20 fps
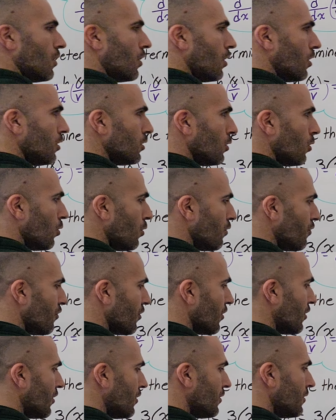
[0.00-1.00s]
all
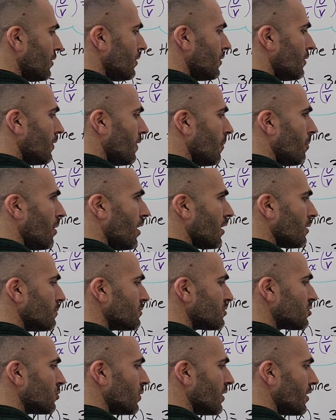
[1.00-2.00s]
over the
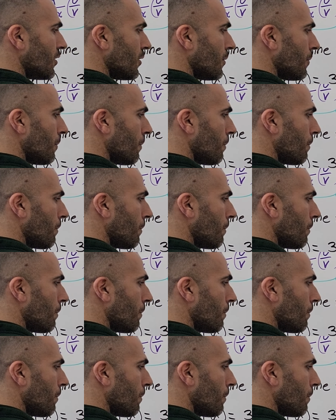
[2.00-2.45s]
bottom squared.